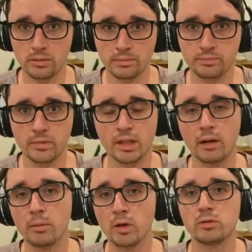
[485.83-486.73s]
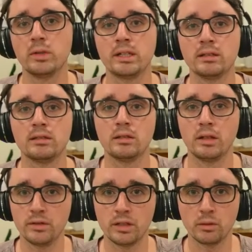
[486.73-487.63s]
Now, most wingers, even in
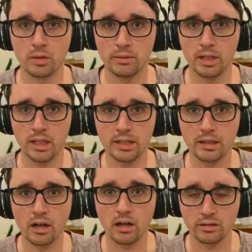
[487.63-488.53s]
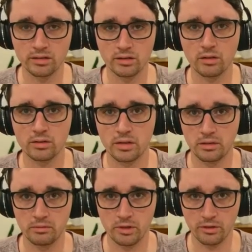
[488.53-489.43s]
the Premier League, are not
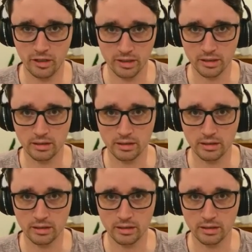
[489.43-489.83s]
defenders.